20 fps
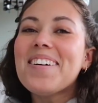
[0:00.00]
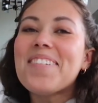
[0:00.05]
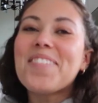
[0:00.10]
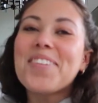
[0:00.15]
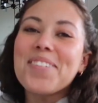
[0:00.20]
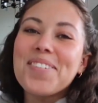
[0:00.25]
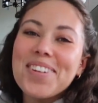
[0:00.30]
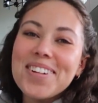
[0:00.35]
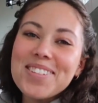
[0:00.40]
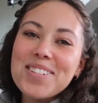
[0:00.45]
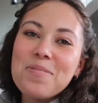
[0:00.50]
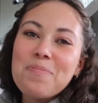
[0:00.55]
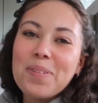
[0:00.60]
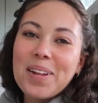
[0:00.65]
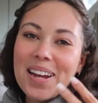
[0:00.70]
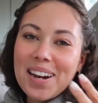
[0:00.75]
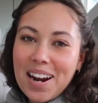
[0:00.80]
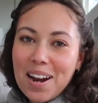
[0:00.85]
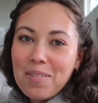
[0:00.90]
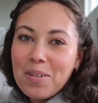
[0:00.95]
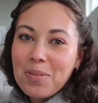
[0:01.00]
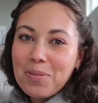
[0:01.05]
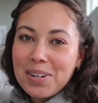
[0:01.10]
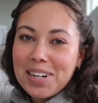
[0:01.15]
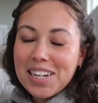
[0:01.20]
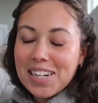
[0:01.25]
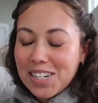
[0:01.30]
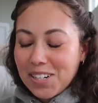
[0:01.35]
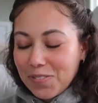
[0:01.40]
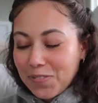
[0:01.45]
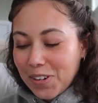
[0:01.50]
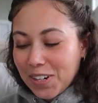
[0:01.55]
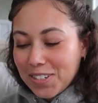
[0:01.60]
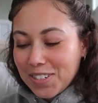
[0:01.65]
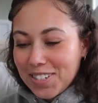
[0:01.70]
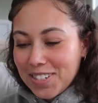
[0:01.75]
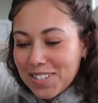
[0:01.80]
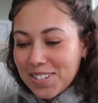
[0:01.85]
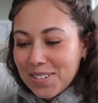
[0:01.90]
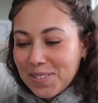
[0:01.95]
we wanted to plan out what we needed
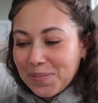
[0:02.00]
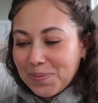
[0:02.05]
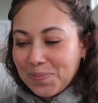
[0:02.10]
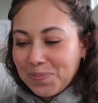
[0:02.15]
first.